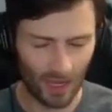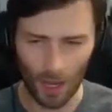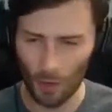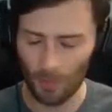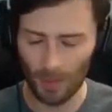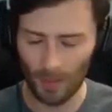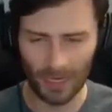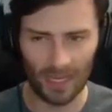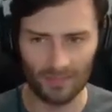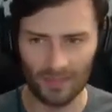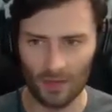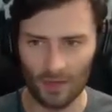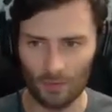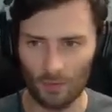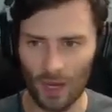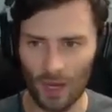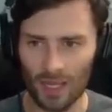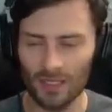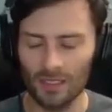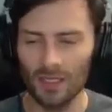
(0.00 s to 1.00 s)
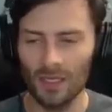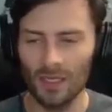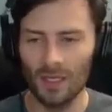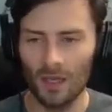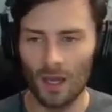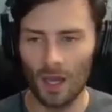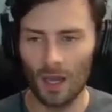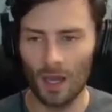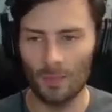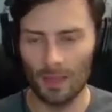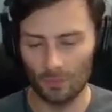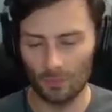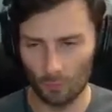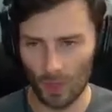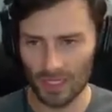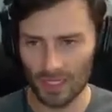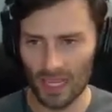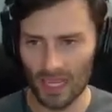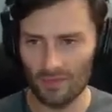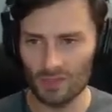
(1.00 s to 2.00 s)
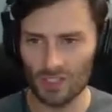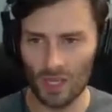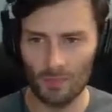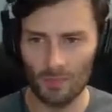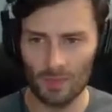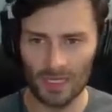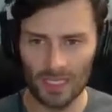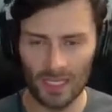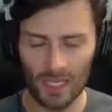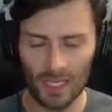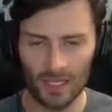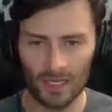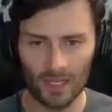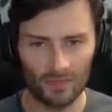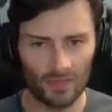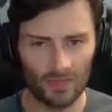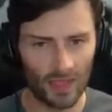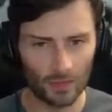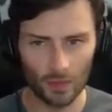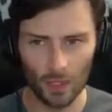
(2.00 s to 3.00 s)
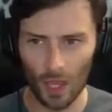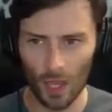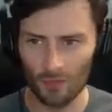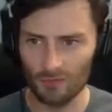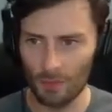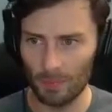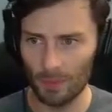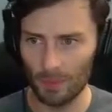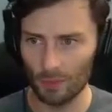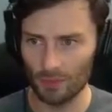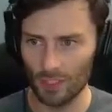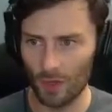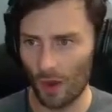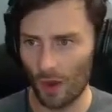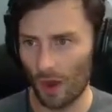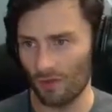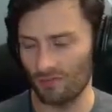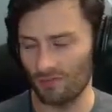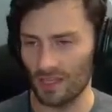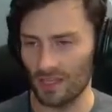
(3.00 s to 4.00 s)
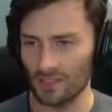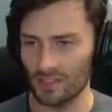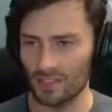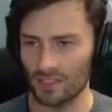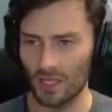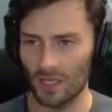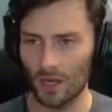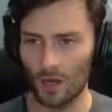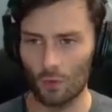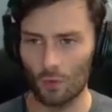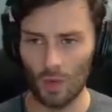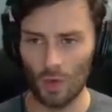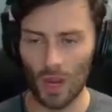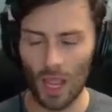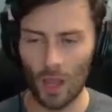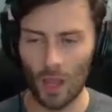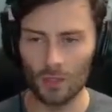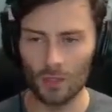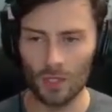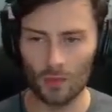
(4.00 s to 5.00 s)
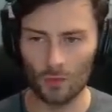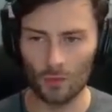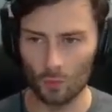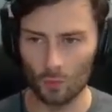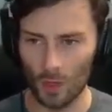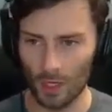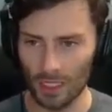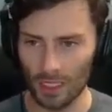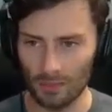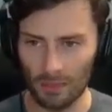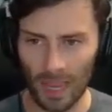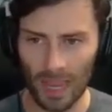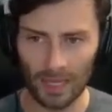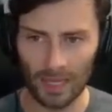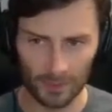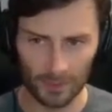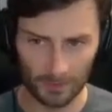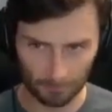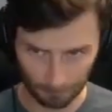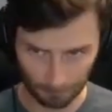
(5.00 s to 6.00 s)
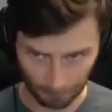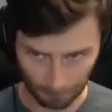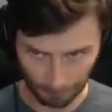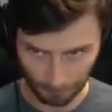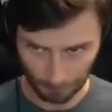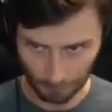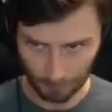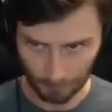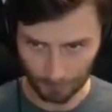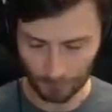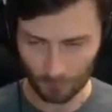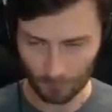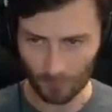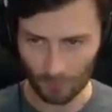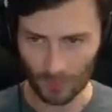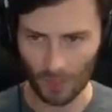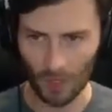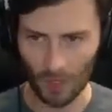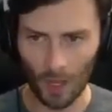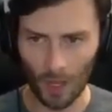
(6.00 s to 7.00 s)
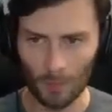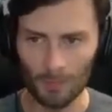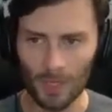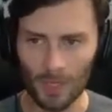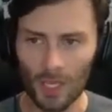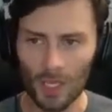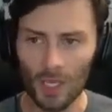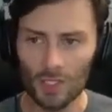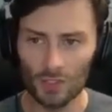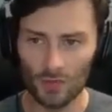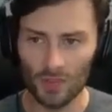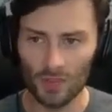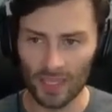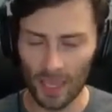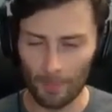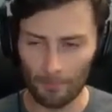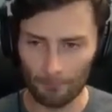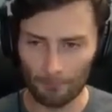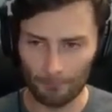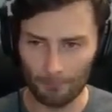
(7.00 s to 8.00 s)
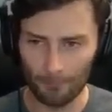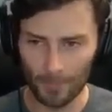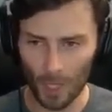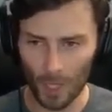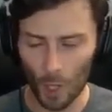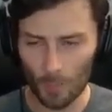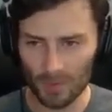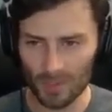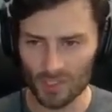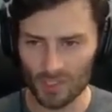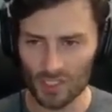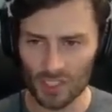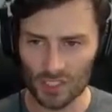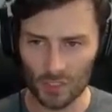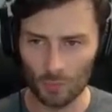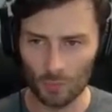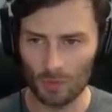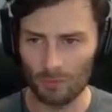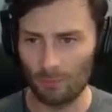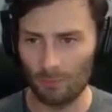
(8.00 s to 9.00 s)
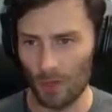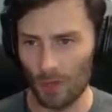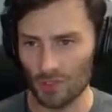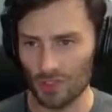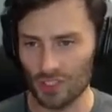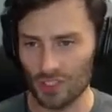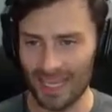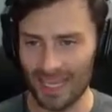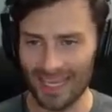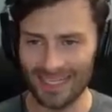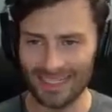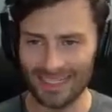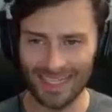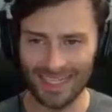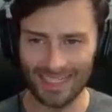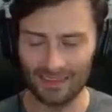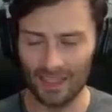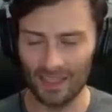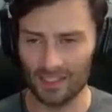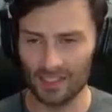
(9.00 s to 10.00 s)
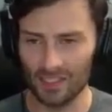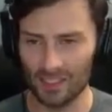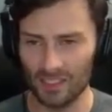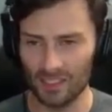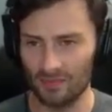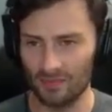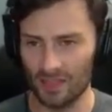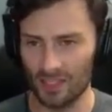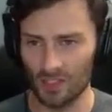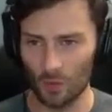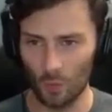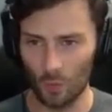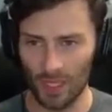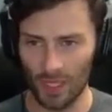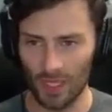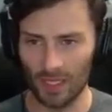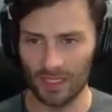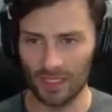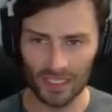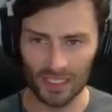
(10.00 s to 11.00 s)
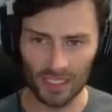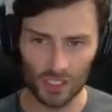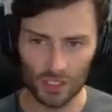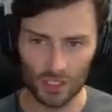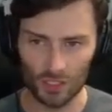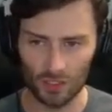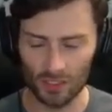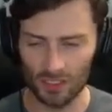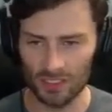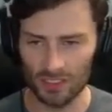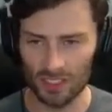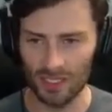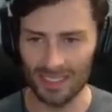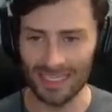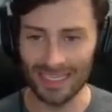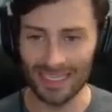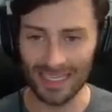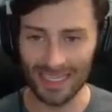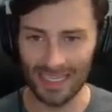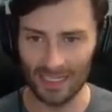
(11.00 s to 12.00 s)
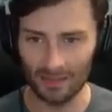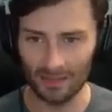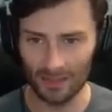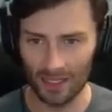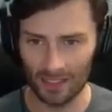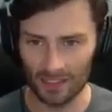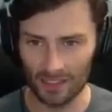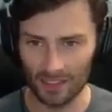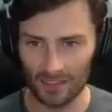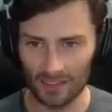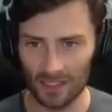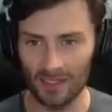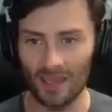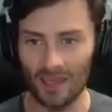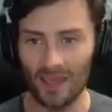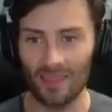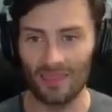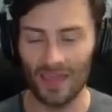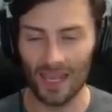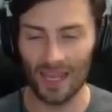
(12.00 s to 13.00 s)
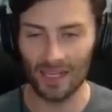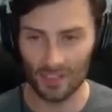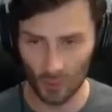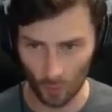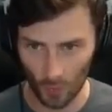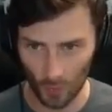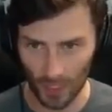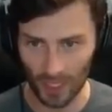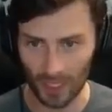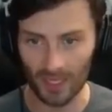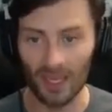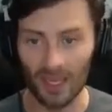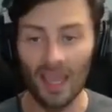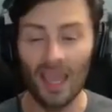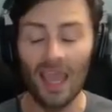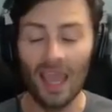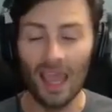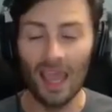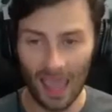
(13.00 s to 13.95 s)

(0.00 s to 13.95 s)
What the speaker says: I hope I got that right. And Ray Davis coming in. They love to build an offense around the running backs. So they open the season with Ball State in Lexington. That's a win. Eastern Kentucky in Lexington. That's a win.